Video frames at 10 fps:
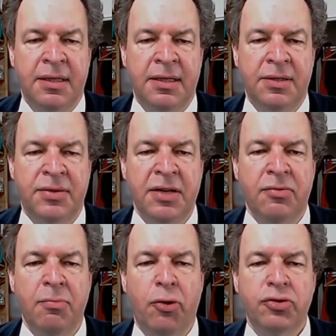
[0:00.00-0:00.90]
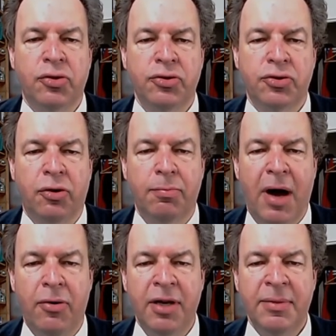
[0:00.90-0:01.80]
then remote control
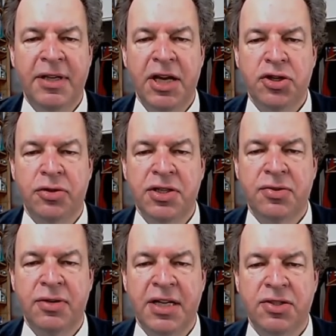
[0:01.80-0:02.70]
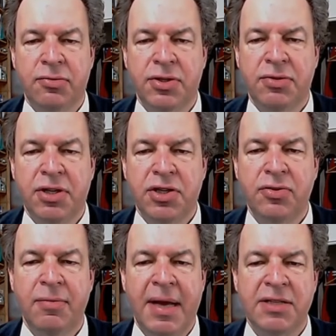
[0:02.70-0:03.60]
power limitation or disconnection restriction to
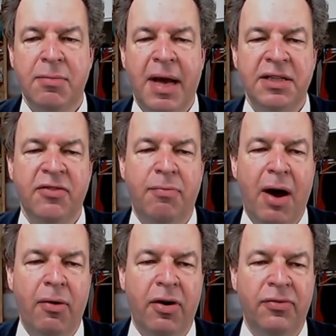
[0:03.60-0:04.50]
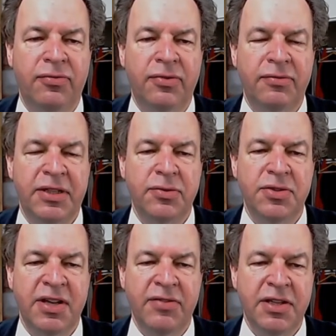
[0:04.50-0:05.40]
the maximum active power of FET to
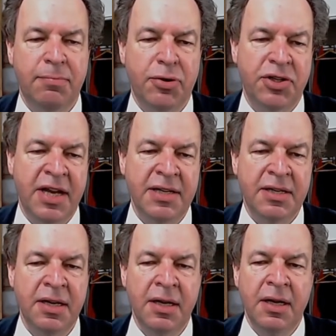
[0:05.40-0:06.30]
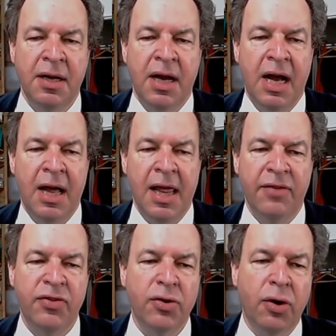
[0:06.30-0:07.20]
70%.
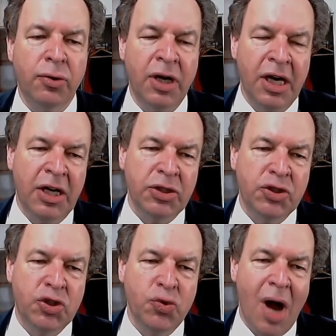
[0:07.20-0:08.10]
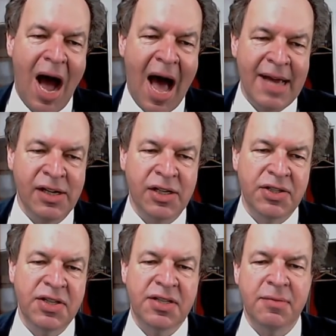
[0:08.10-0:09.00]
If you go to higher
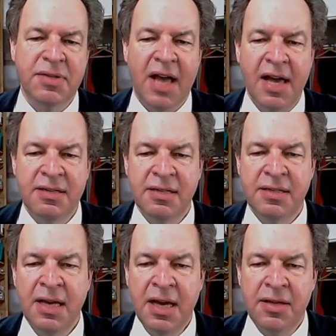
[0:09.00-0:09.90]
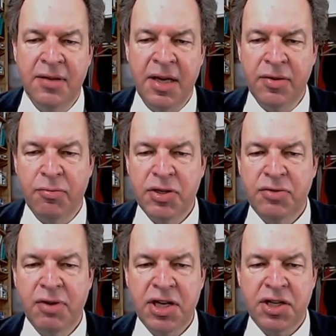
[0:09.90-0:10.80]
system sizes, then the
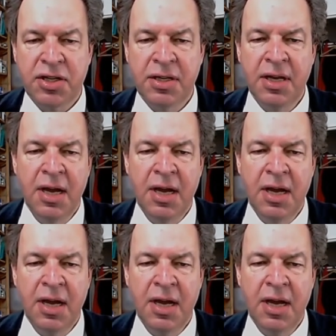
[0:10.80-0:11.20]
restriction